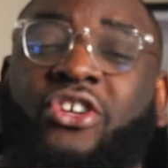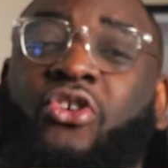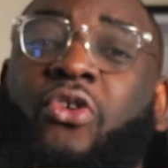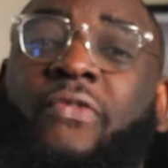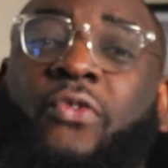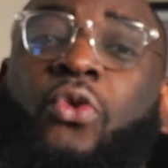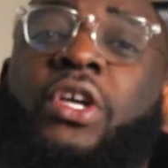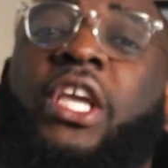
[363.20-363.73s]

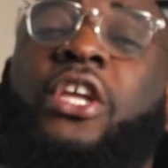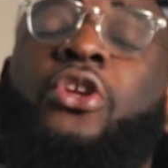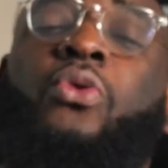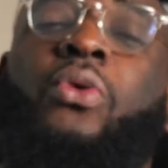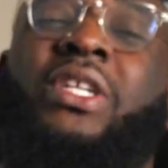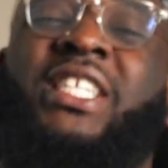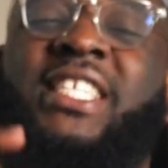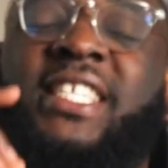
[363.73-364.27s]
of, okay, you know
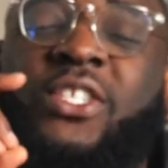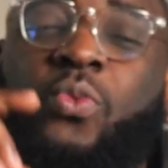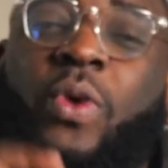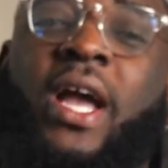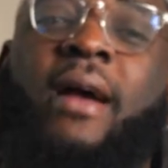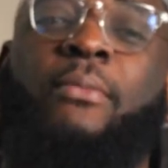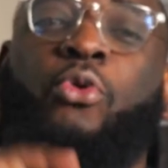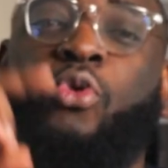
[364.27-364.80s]
what, this is where
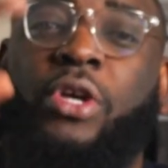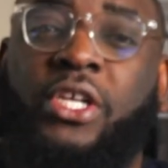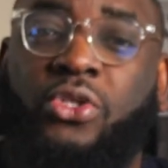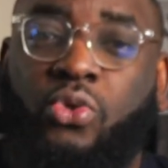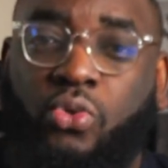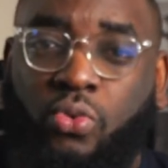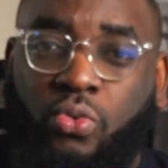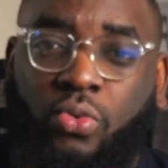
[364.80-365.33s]
I'm going
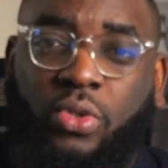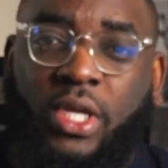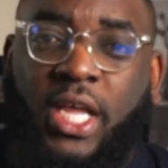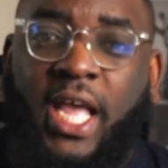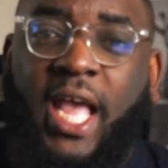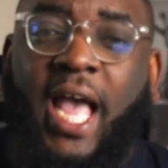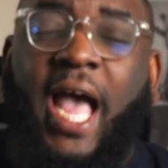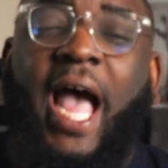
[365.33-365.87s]
to.
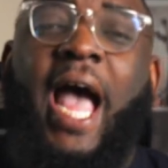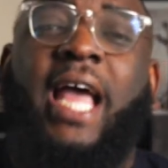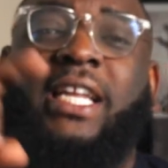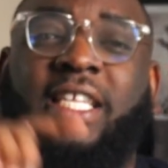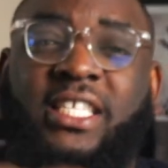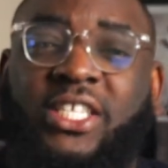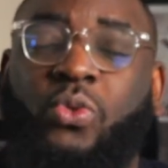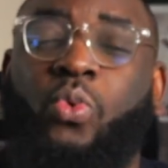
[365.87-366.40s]

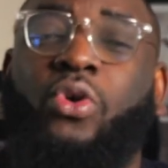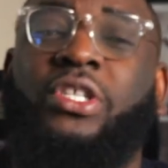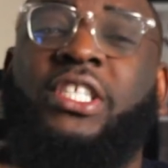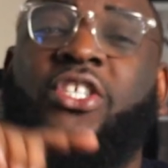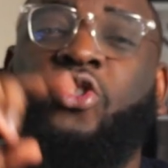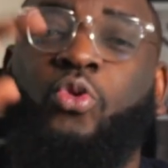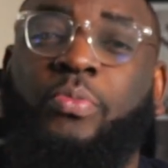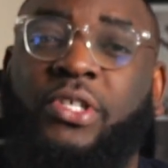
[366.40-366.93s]
This is what
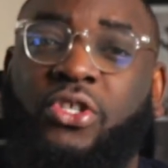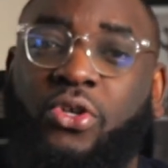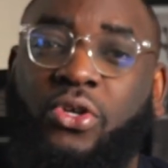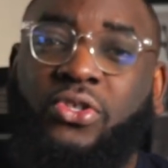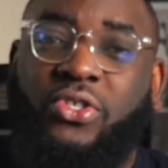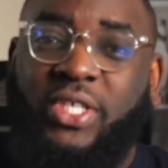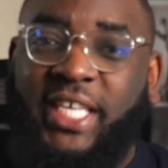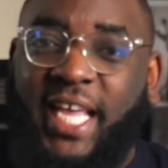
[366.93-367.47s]
needs to be done
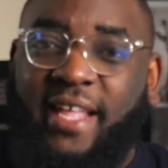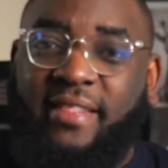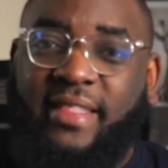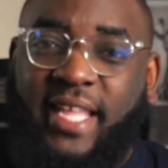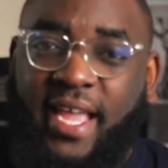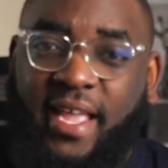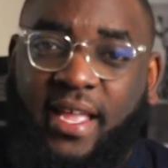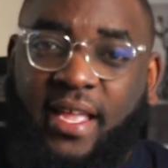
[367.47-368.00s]
to get
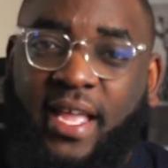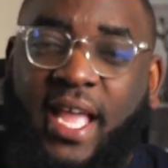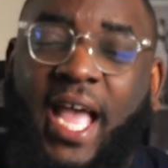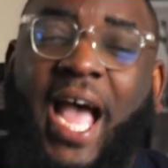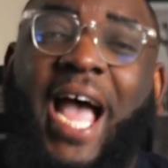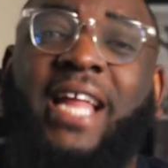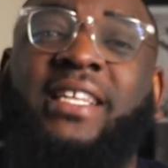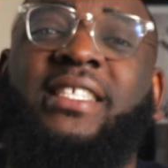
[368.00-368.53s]
there.
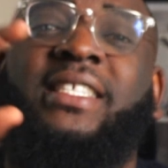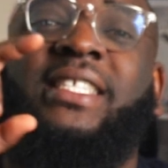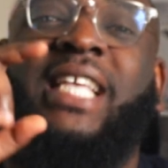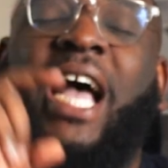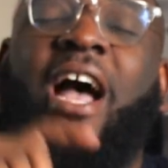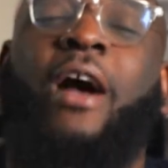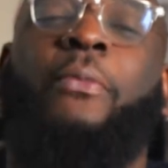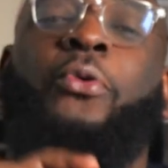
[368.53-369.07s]
And this is
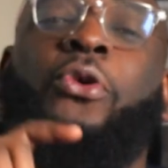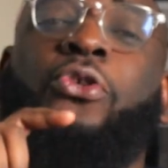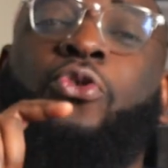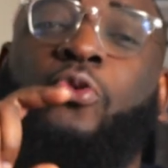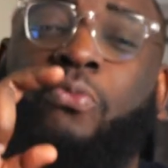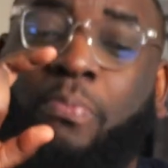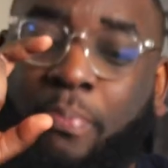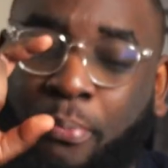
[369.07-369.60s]
how I'm going
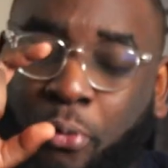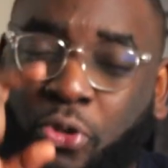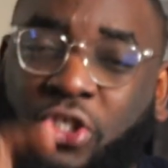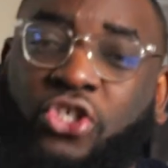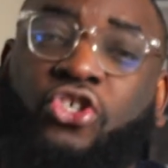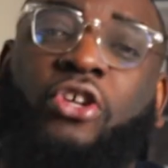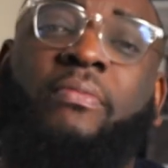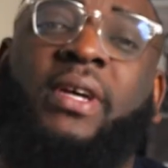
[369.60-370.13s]
to
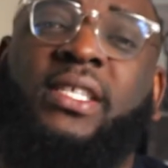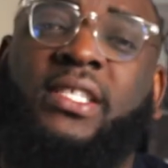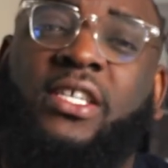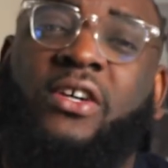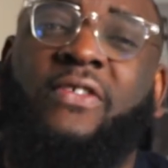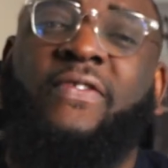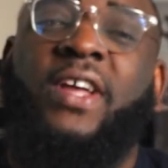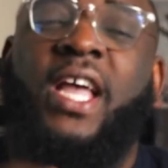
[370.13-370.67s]
position
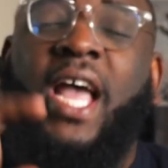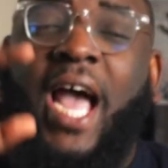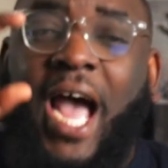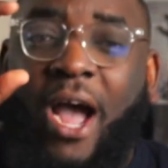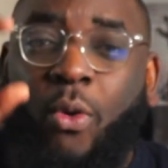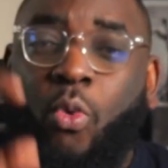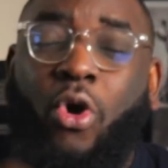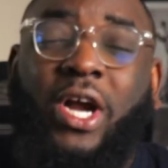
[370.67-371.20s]
myself
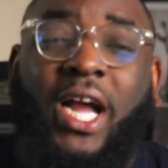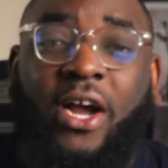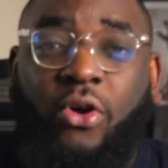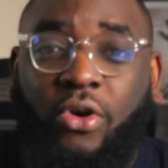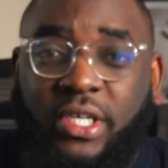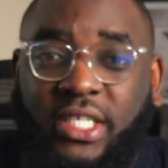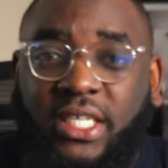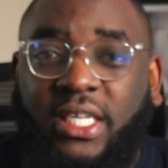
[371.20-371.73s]
and work
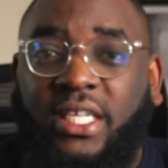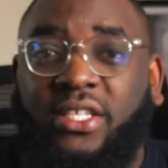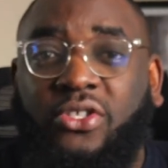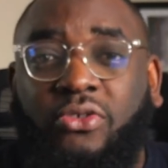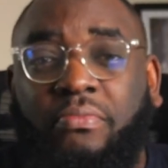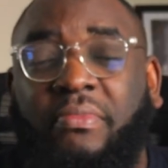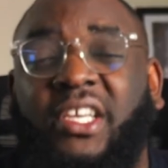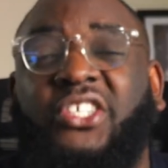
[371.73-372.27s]
accordingly
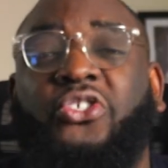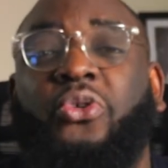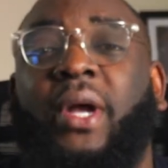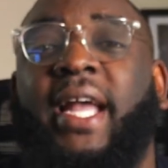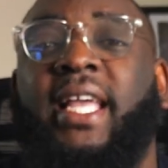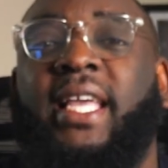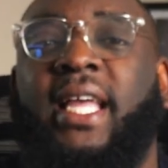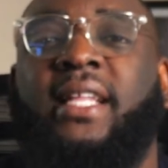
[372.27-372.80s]
to make sure
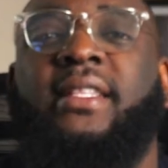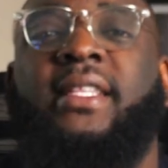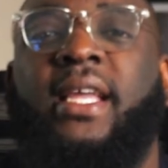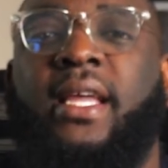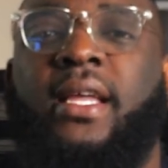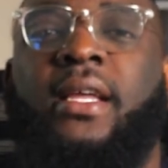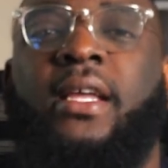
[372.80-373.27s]
I get there.